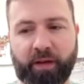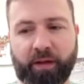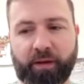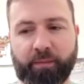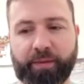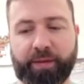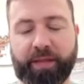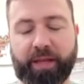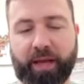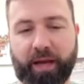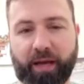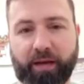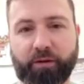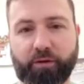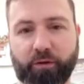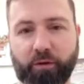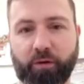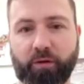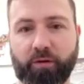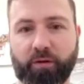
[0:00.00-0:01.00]
but the end
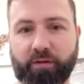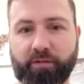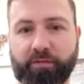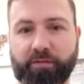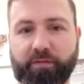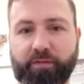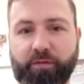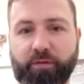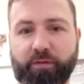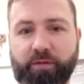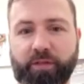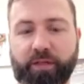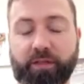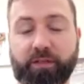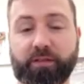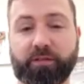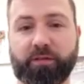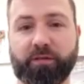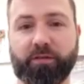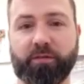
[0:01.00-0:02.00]
goal of
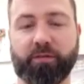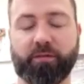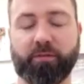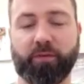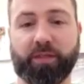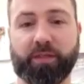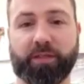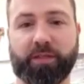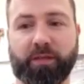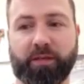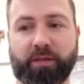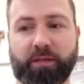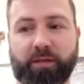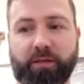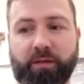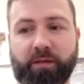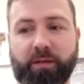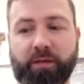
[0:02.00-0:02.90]
jujitsu was to